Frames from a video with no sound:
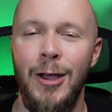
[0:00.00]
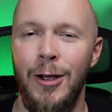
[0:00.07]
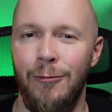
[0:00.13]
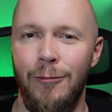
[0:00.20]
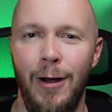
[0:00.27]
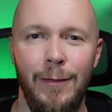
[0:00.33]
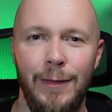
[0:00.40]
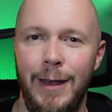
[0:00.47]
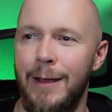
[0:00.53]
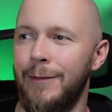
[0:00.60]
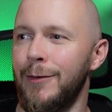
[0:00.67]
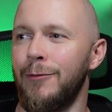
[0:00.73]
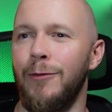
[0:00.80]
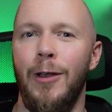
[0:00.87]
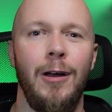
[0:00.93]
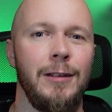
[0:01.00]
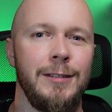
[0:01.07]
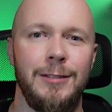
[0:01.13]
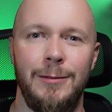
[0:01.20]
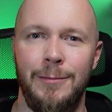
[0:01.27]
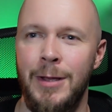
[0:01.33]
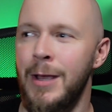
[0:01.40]
Rather than having to rely on
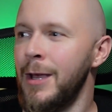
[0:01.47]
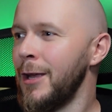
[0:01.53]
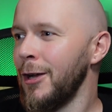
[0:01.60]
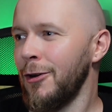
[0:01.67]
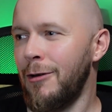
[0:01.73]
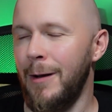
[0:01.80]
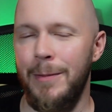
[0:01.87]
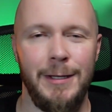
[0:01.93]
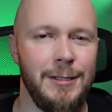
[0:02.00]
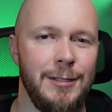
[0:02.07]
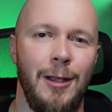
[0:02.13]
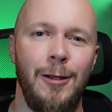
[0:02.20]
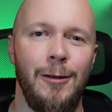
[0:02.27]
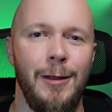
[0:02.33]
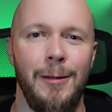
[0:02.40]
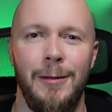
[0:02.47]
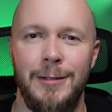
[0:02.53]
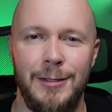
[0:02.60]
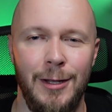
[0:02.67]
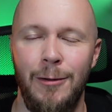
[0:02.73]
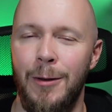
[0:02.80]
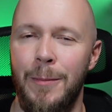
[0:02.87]
some crappy
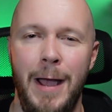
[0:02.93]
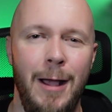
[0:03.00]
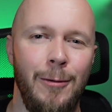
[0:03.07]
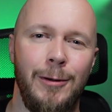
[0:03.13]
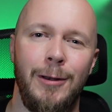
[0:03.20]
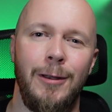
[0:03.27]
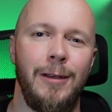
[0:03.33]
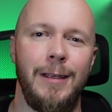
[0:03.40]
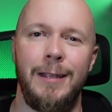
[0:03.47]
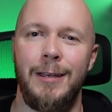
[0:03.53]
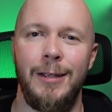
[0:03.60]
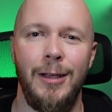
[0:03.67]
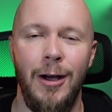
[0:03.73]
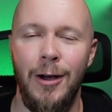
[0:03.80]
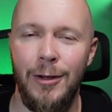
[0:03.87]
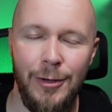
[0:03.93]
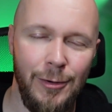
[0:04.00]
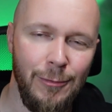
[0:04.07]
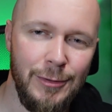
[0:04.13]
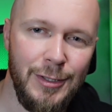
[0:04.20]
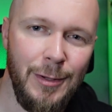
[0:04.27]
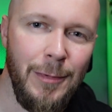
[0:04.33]
solar powered light in your garden
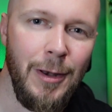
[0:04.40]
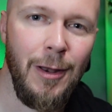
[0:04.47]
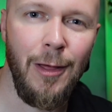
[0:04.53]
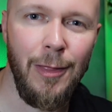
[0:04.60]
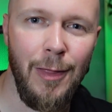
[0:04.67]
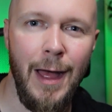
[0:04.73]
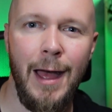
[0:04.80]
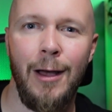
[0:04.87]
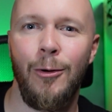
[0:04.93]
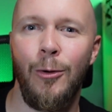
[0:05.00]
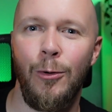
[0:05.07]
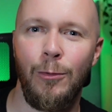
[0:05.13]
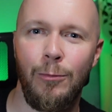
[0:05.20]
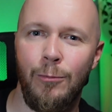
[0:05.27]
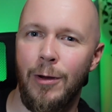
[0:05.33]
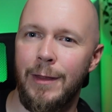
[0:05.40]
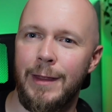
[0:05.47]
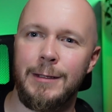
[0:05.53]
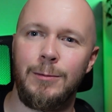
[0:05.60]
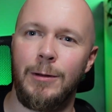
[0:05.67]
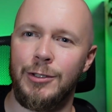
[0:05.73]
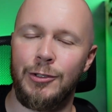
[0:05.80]
or something like that, or one of
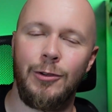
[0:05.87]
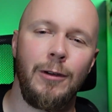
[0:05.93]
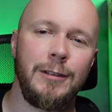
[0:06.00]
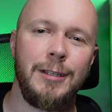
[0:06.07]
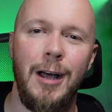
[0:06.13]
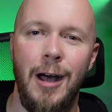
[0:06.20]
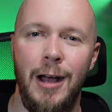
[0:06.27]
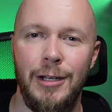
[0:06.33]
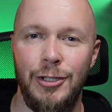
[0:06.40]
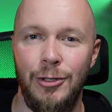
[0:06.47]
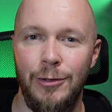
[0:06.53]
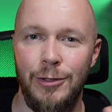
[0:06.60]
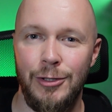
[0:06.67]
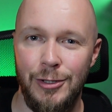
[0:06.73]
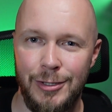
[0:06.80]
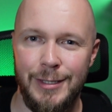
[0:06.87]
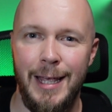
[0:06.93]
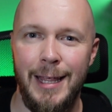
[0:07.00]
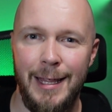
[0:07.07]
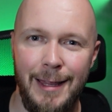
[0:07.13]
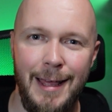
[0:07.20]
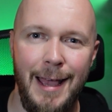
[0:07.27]
these ones you've got to touch, you could just
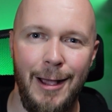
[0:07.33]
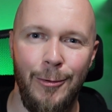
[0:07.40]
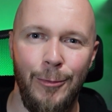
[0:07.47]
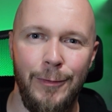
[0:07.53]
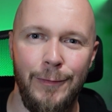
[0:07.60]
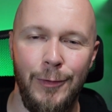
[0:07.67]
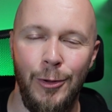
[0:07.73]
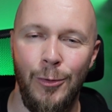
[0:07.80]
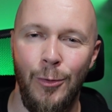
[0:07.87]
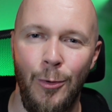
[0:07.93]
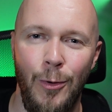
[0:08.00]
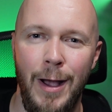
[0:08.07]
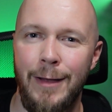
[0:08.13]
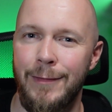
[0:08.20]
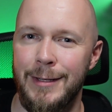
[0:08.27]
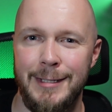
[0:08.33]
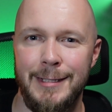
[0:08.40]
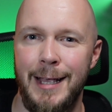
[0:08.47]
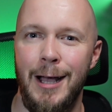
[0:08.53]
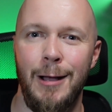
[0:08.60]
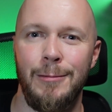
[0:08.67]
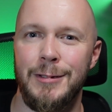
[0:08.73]
take that out with you, or have it
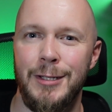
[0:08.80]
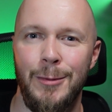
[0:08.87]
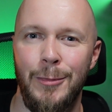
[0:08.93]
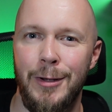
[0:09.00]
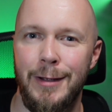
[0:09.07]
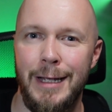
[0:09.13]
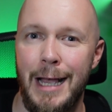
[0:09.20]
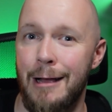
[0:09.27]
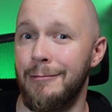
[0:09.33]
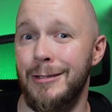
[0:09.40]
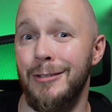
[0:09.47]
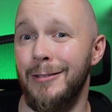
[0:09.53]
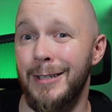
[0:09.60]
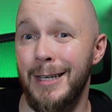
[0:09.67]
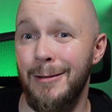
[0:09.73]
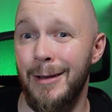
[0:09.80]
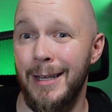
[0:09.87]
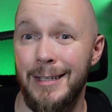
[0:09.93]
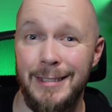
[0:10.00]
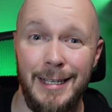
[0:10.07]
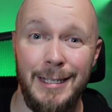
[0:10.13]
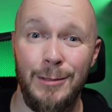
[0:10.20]
set up somewhere outside anyway,
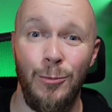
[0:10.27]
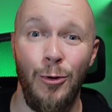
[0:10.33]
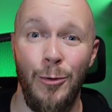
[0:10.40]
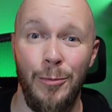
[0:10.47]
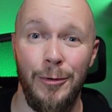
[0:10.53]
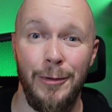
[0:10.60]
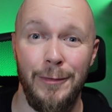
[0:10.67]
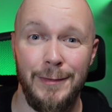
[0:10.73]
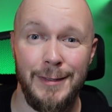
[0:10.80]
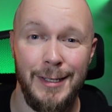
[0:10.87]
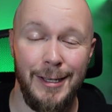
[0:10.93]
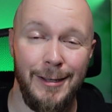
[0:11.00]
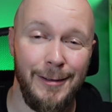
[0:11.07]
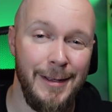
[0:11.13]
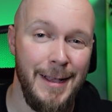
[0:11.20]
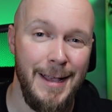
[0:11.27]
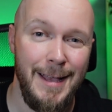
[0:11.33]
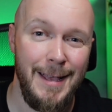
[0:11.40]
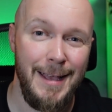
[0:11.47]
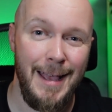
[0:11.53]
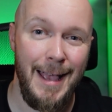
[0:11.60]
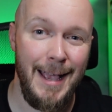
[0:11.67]
because it is waterproof. So
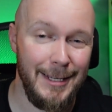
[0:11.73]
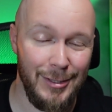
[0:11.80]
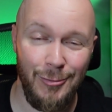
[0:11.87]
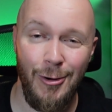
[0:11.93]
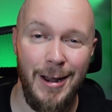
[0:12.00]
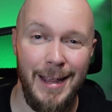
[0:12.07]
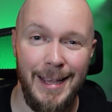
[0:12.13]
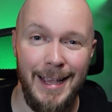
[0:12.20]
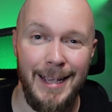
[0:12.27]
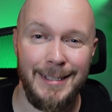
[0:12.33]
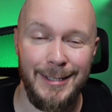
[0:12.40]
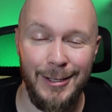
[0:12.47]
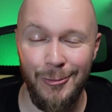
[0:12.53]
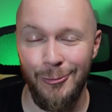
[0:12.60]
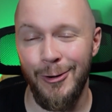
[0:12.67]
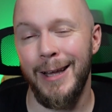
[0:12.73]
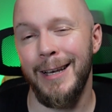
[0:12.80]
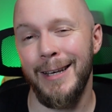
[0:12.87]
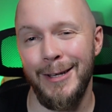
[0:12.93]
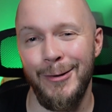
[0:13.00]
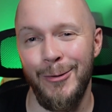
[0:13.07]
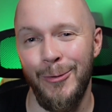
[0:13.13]
it's great. It's a great
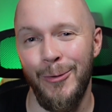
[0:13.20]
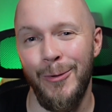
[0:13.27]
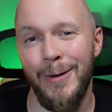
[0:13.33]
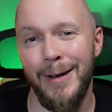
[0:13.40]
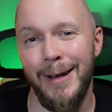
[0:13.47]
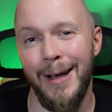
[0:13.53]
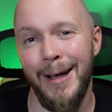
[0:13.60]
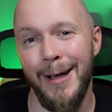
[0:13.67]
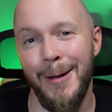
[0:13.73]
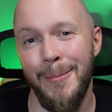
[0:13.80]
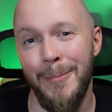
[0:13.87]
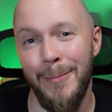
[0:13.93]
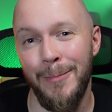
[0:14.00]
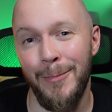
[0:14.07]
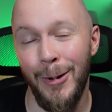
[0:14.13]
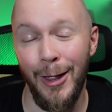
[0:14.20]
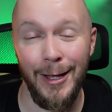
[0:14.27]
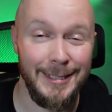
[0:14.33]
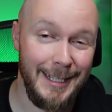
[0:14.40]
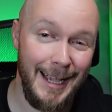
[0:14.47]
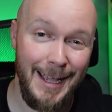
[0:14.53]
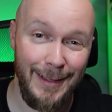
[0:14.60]
little
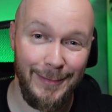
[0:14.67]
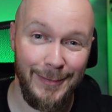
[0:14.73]
light to have.